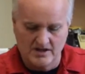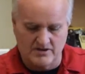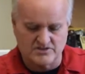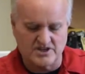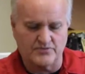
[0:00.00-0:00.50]
There
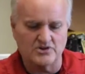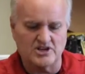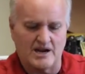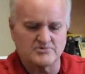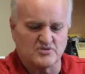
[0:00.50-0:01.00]
are different
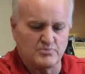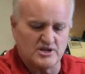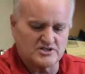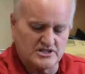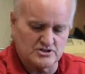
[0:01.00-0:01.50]
types of
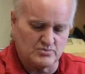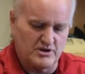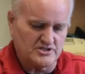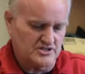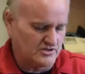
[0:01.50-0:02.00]
bits. These are
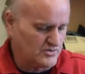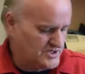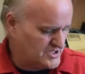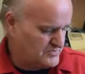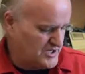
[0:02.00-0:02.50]
basic
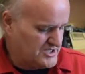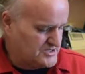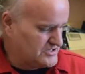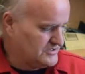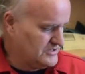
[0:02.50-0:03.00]
twist
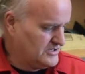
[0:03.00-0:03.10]
bits.